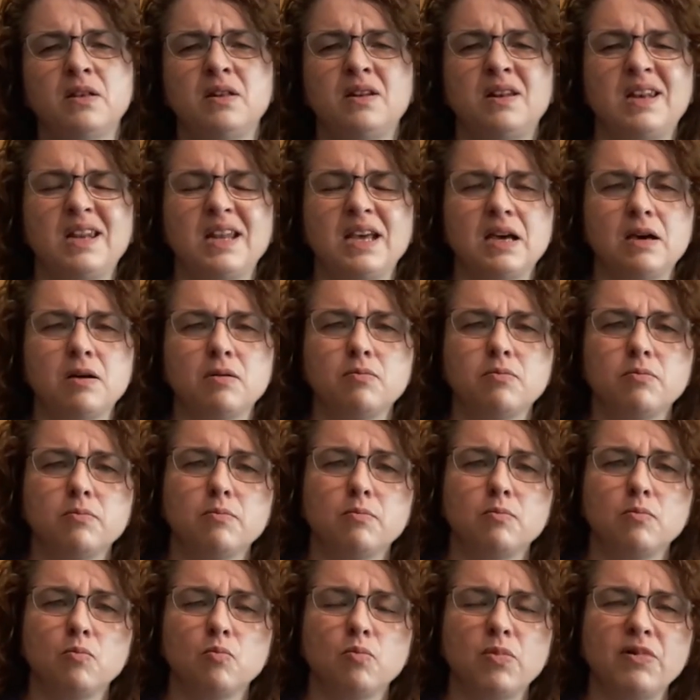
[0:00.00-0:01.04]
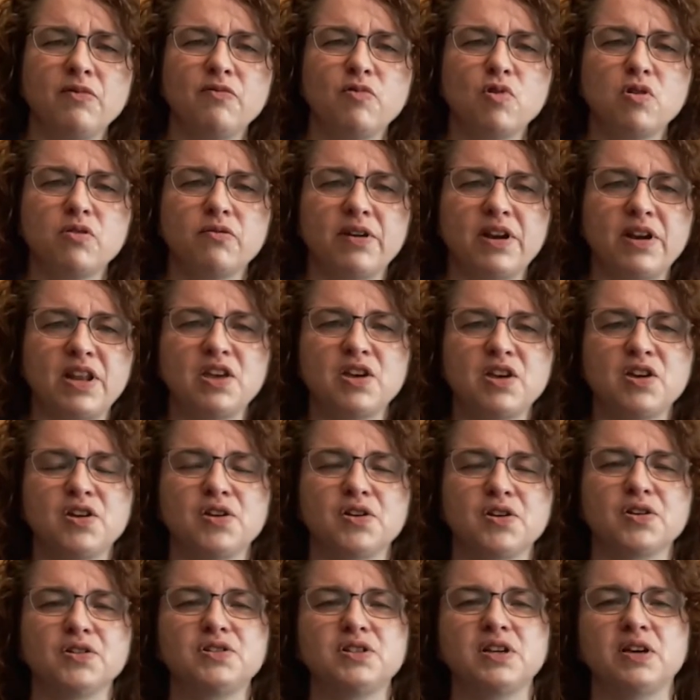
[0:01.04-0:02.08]
Now, we've already
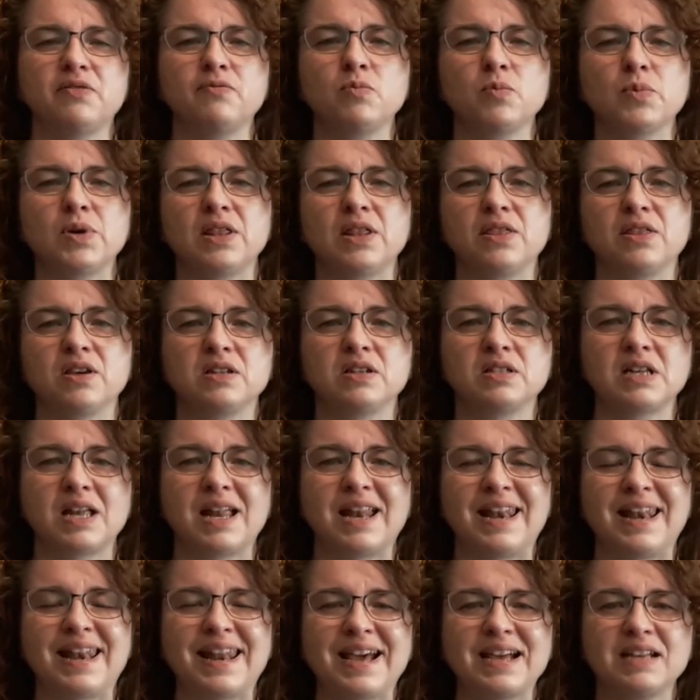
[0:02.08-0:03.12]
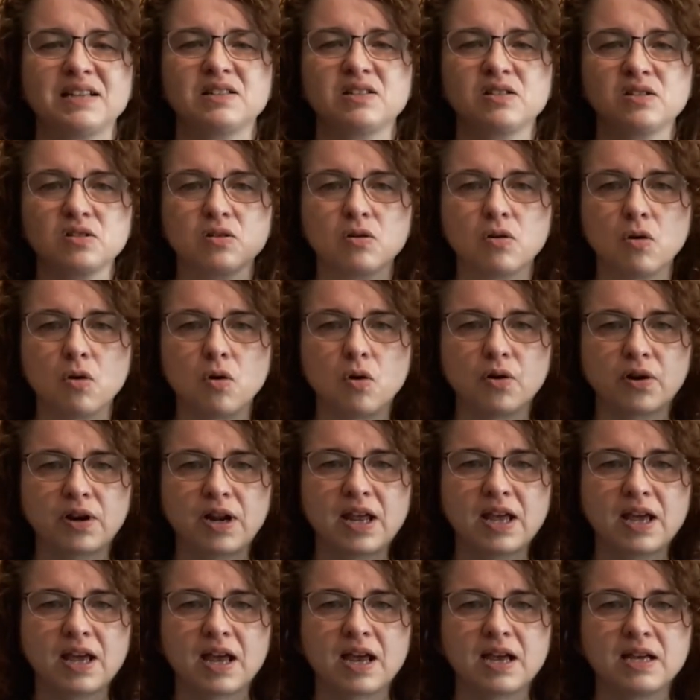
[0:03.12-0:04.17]
heard, haven't we, that las
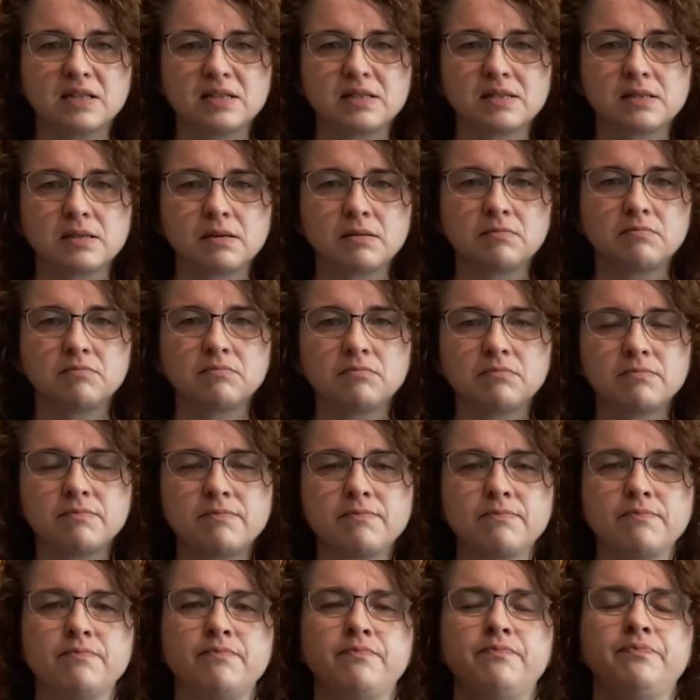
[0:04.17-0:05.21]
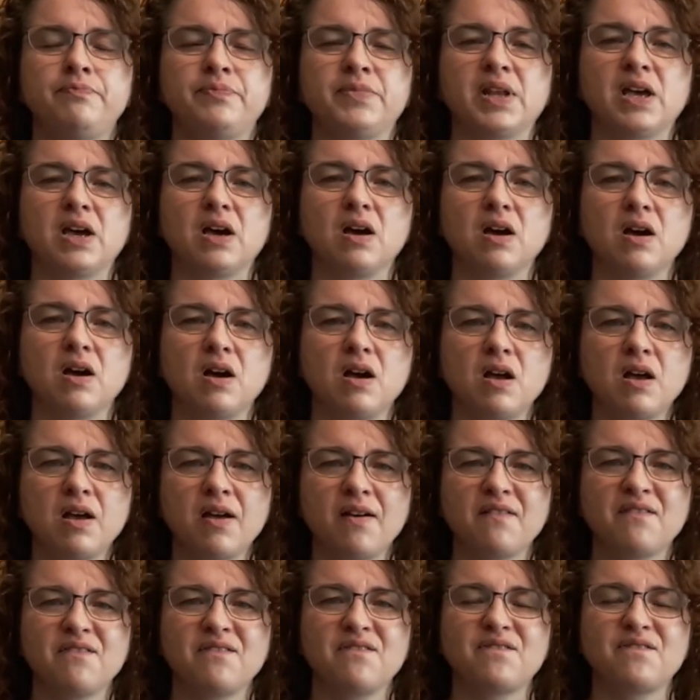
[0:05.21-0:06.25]
orejas are
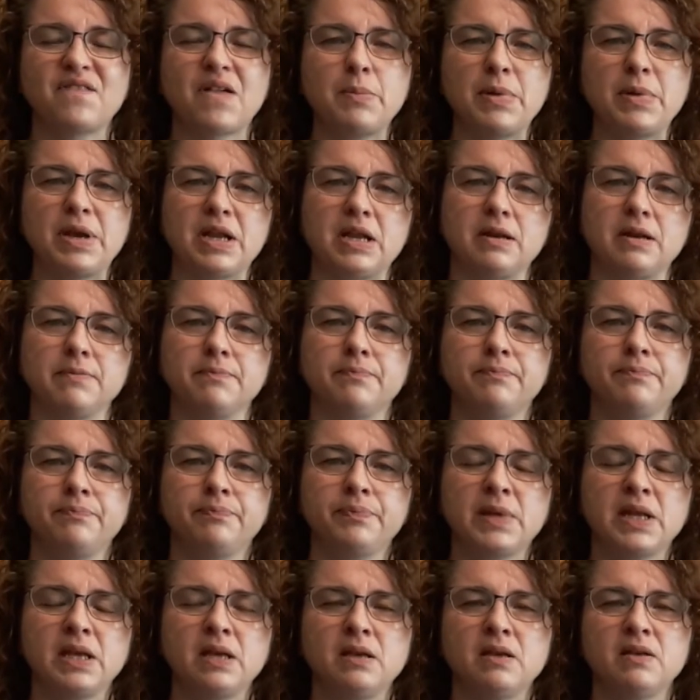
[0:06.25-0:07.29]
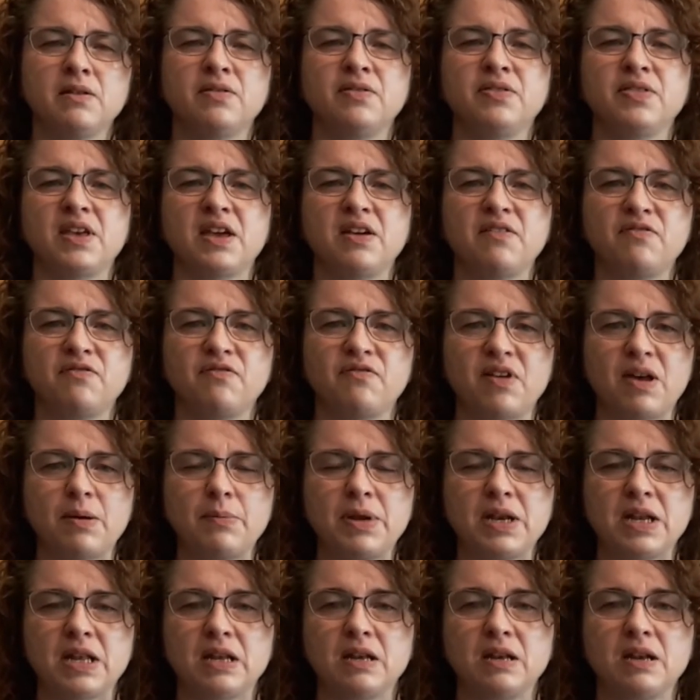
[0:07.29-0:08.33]
feminine. They're
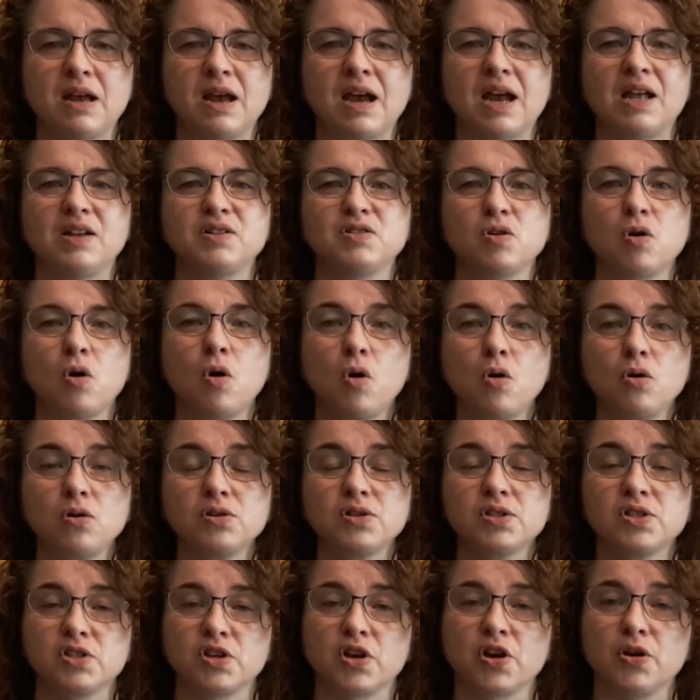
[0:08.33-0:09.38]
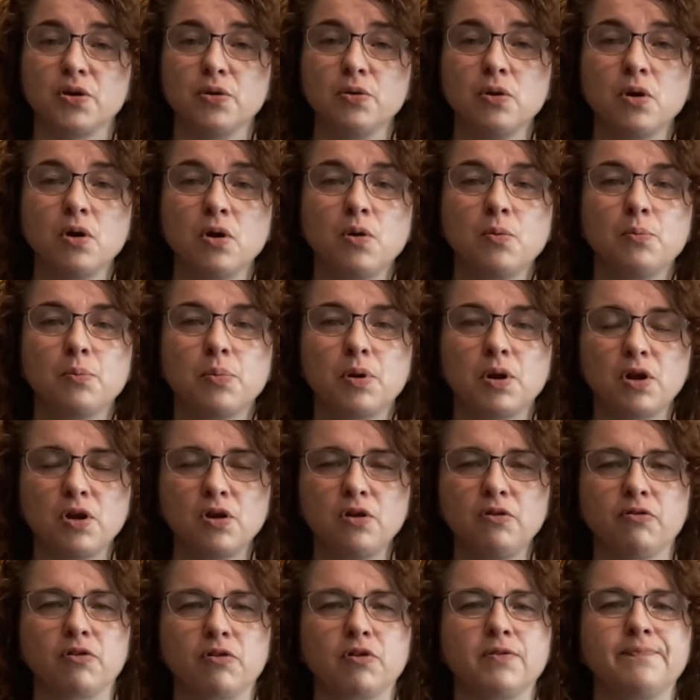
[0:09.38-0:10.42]
feminine and also
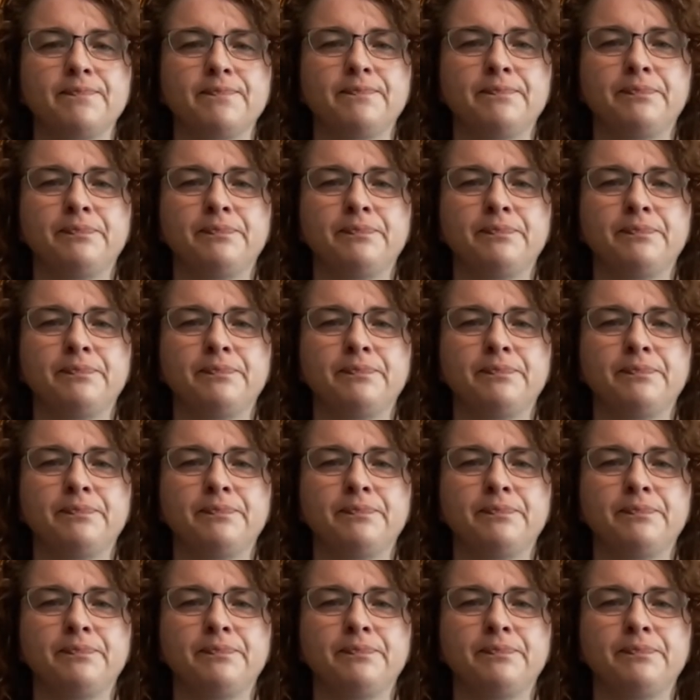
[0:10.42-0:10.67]
plural.